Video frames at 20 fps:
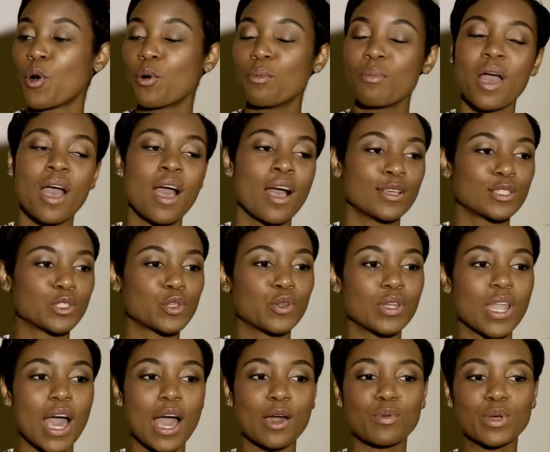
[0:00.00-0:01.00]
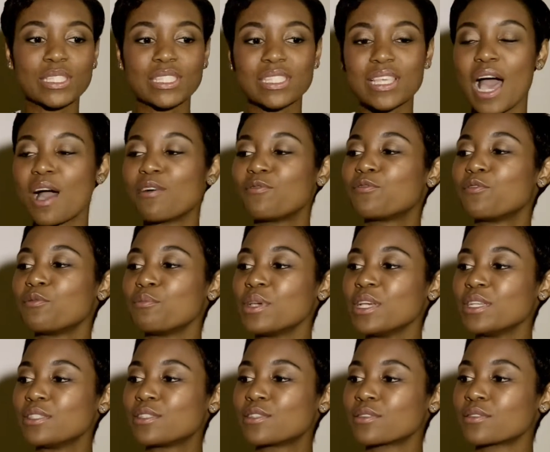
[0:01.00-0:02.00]
home. So now it was time for
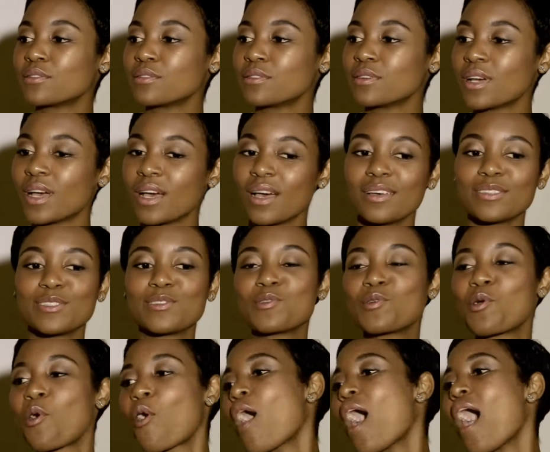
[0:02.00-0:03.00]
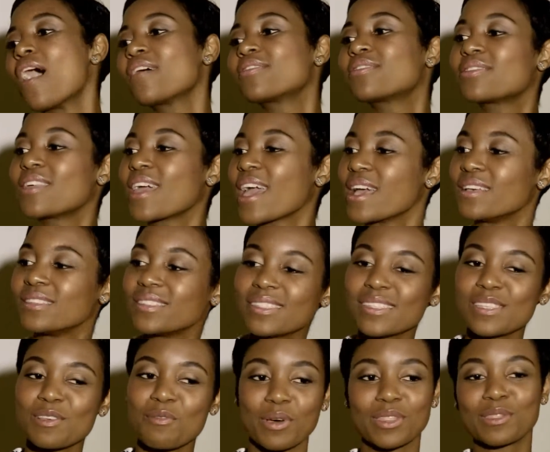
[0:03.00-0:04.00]
me to go out there and
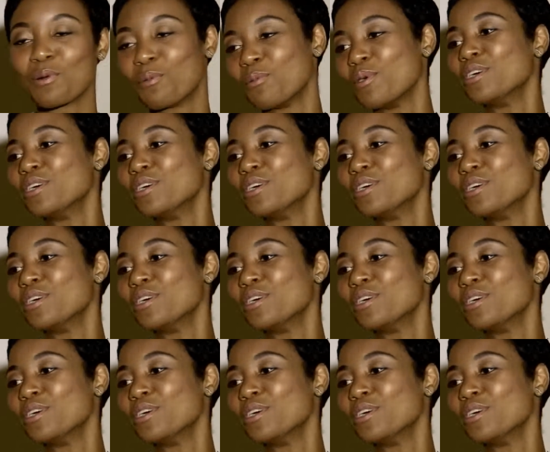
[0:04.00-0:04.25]
see what the